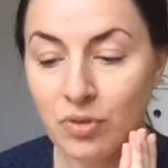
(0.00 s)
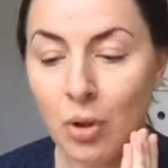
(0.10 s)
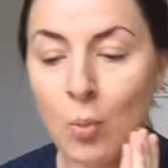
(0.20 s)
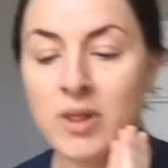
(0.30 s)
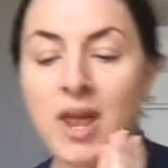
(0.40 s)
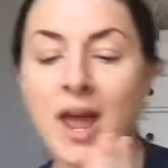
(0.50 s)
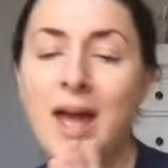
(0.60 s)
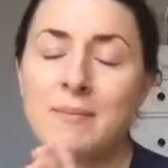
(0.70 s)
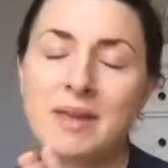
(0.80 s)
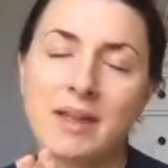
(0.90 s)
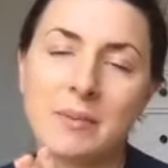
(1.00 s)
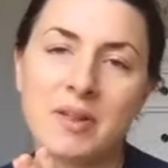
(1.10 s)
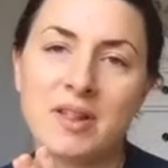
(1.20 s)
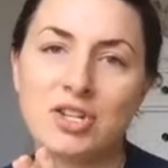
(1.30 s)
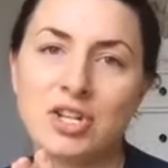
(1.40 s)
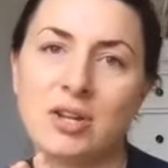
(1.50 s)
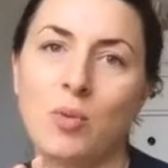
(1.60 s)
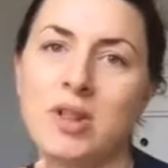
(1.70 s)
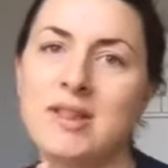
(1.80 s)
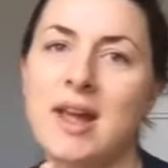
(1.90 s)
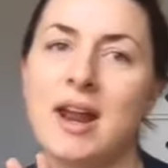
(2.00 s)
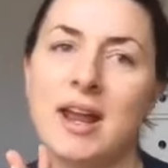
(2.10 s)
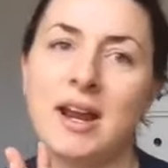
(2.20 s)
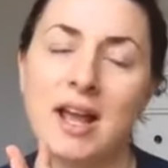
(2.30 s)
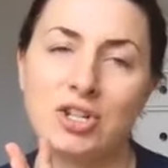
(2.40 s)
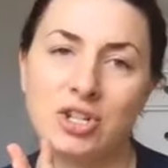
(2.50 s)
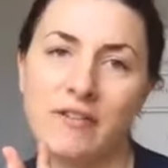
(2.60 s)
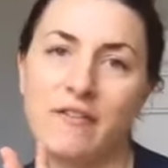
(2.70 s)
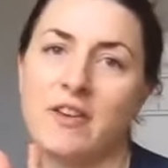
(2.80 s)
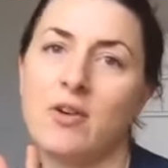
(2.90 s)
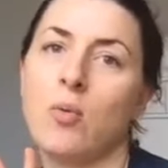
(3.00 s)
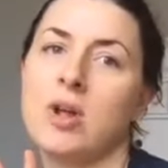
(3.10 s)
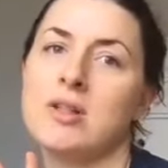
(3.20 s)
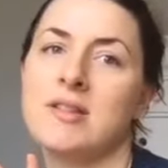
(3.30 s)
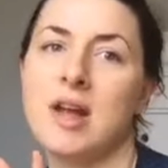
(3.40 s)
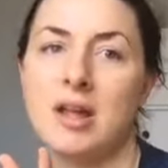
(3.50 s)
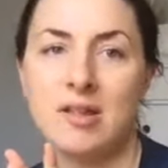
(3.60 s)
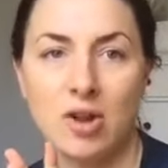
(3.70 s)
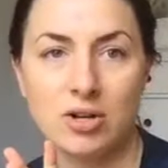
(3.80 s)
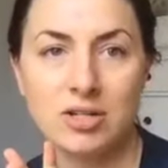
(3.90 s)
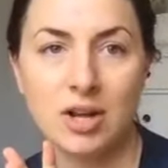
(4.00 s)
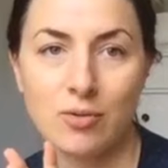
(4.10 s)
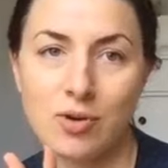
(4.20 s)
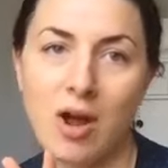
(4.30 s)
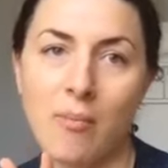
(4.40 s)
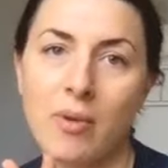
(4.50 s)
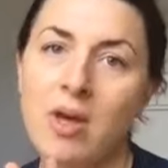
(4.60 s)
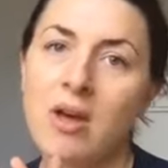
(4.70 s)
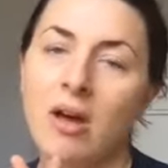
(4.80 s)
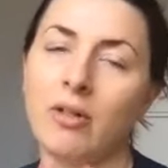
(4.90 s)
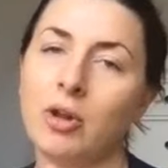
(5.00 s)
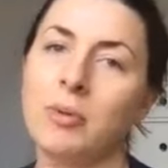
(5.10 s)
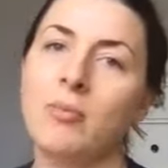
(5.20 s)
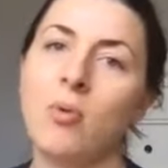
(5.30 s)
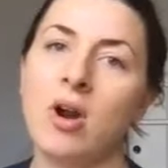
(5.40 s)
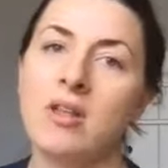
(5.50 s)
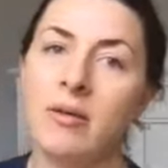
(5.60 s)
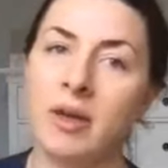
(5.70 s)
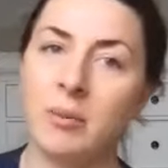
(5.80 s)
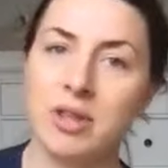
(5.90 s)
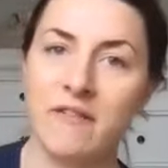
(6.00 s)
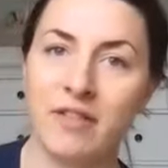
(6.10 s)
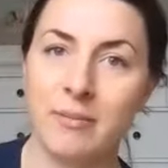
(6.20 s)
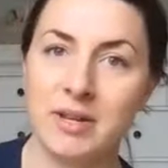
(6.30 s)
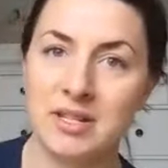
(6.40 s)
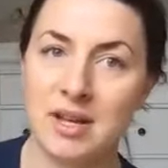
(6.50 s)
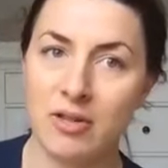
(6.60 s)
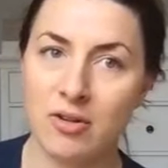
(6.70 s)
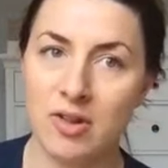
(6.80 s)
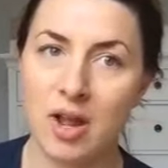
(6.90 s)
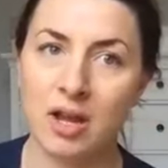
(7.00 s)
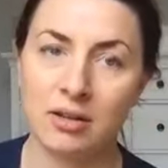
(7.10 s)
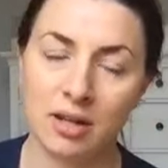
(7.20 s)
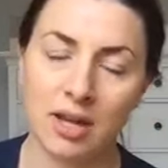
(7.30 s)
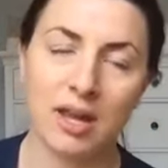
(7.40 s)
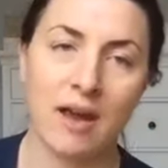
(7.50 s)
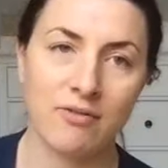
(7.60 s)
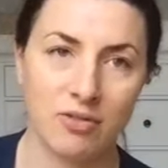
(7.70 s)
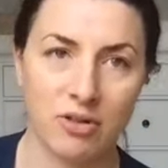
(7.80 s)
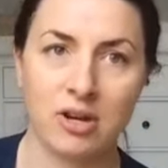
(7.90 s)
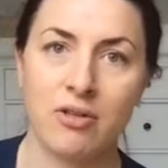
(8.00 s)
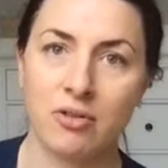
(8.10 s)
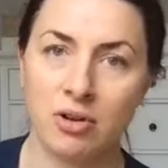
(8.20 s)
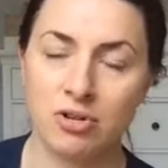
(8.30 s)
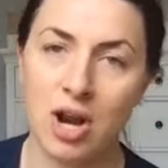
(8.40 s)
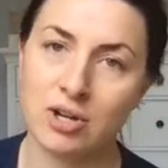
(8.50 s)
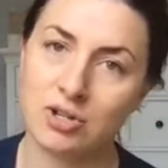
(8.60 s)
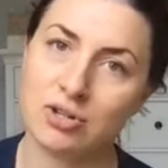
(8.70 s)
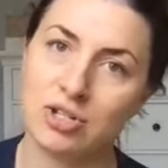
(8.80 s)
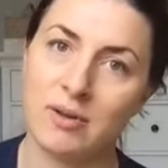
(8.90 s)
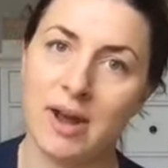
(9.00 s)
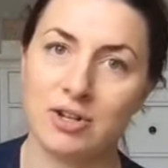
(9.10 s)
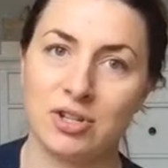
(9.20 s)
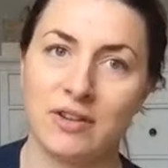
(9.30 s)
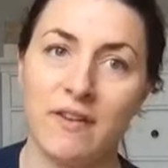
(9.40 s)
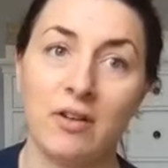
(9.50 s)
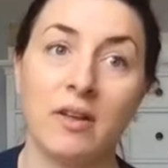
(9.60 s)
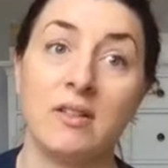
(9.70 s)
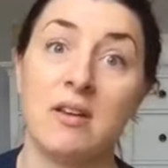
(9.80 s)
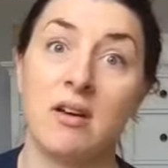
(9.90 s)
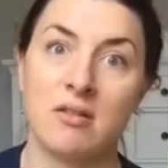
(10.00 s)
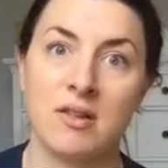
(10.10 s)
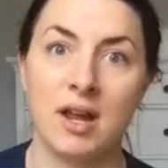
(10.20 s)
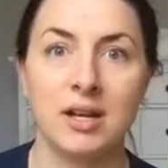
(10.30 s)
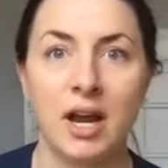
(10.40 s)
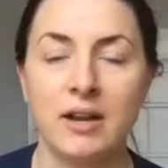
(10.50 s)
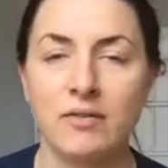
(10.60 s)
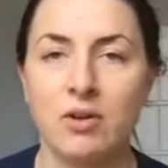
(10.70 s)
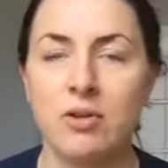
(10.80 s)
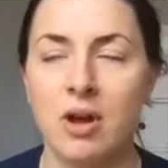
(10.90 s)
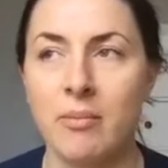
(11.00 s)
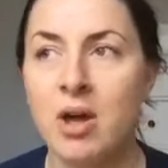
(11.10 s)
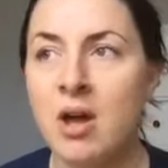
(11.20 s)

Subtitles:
when they had me like positioned on one side, I can actually feel one side start to go numb a little bit more. And then like when they flipped me to the other side, like after like another contraction or two, I actually felt like the other side kind of go numb.